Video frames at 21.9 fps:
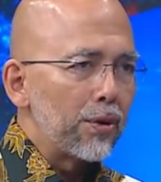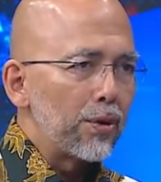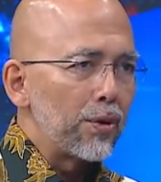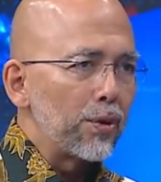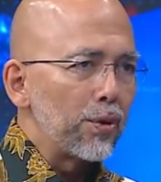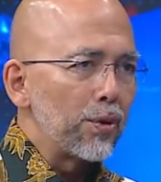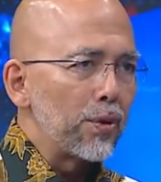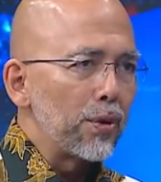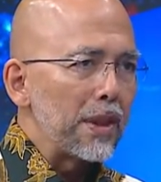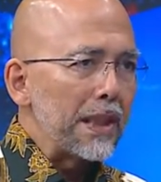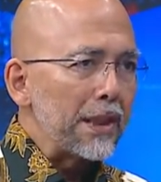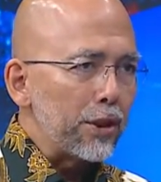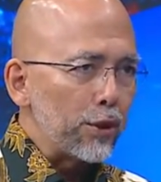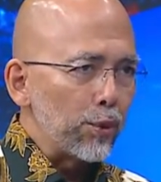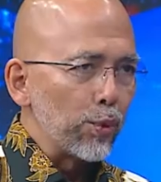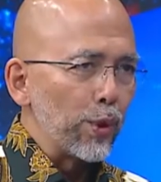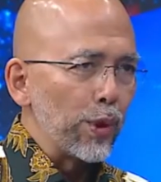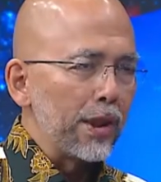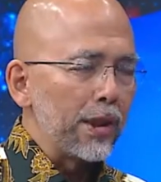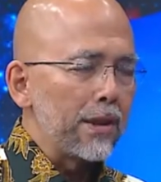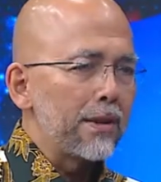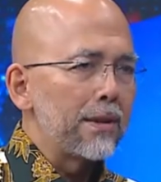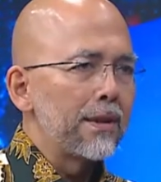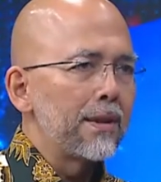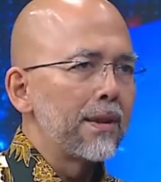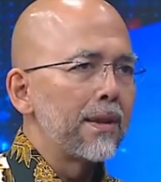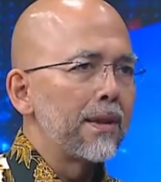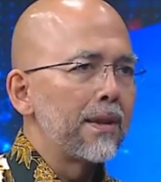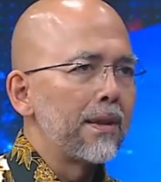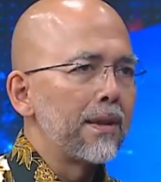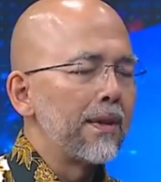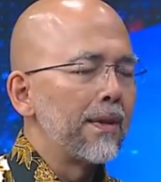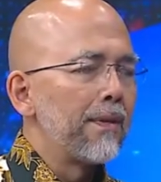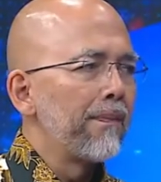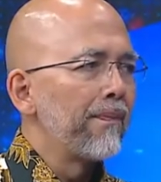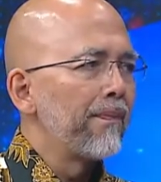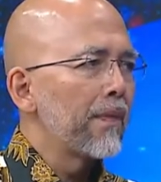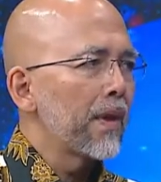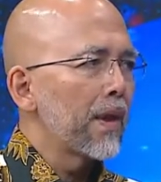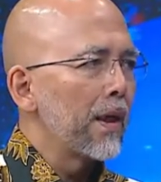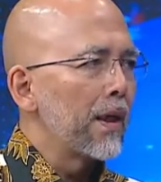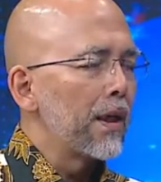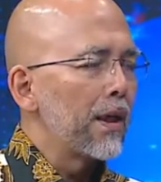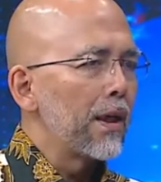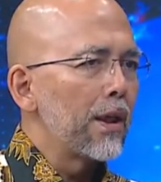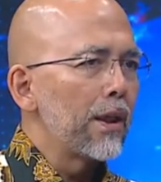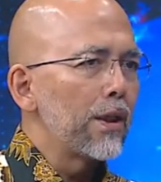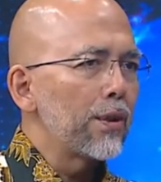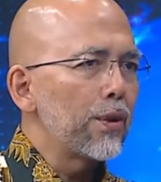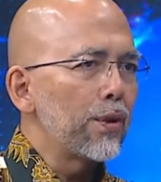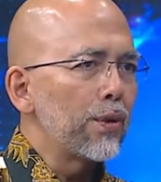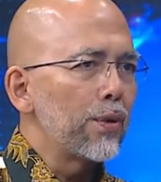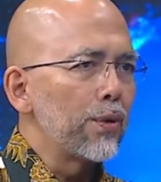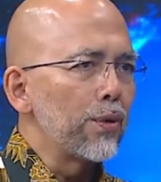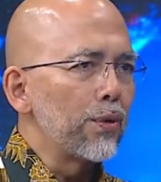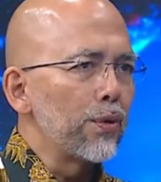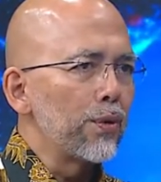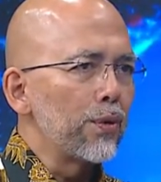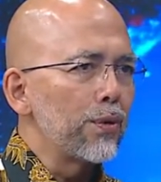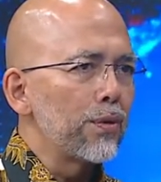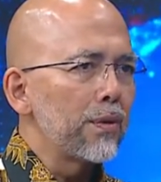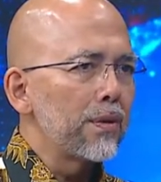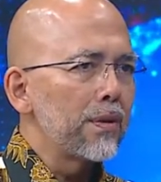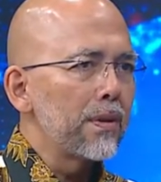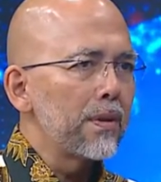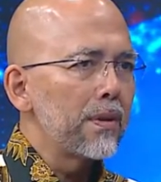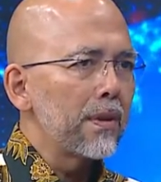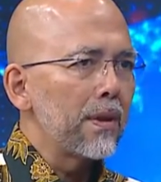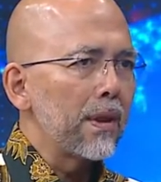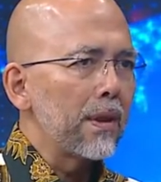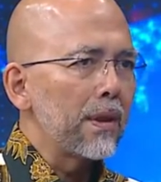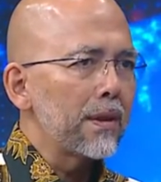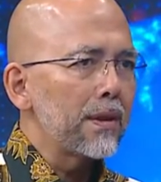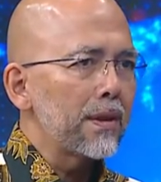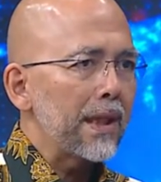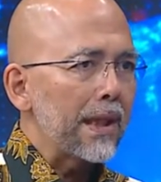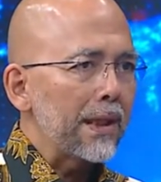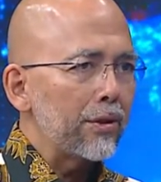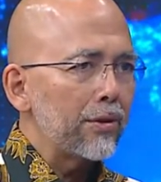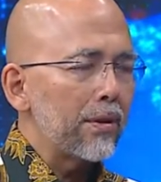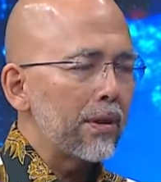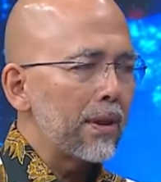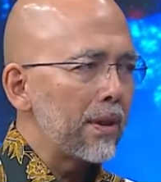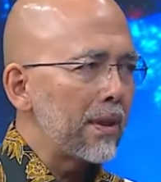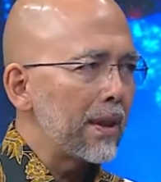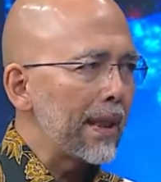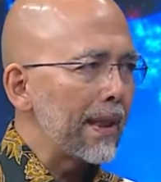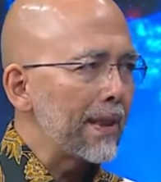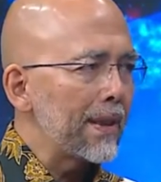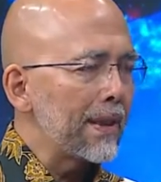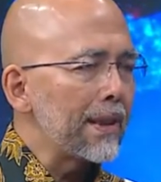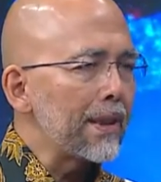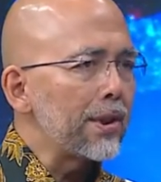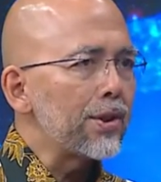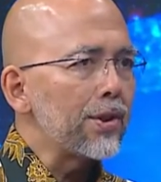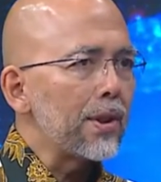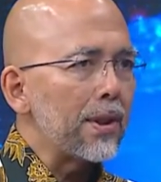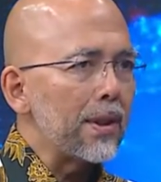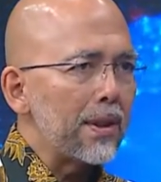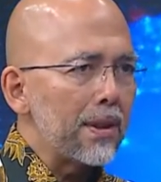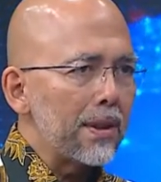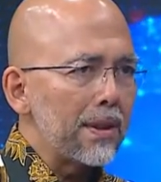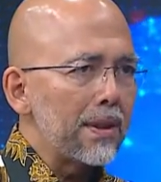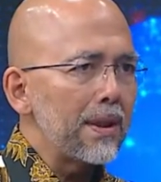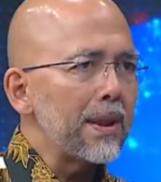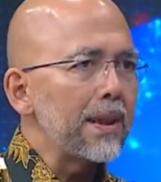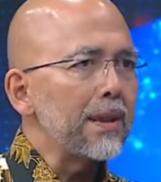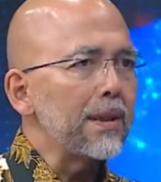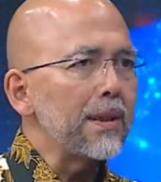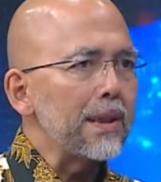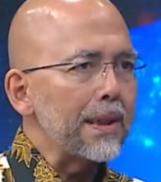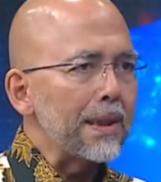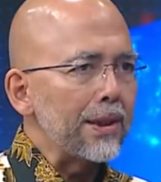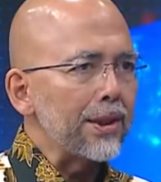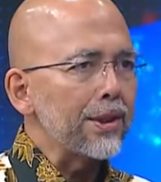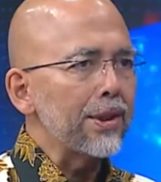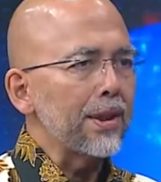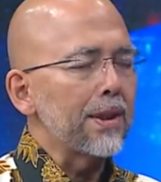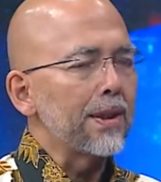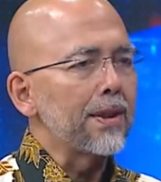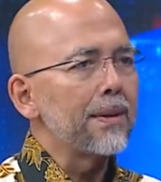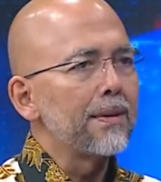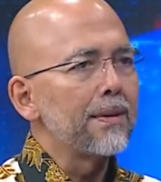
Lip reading: to eastwards, to central and eastern Indonesia.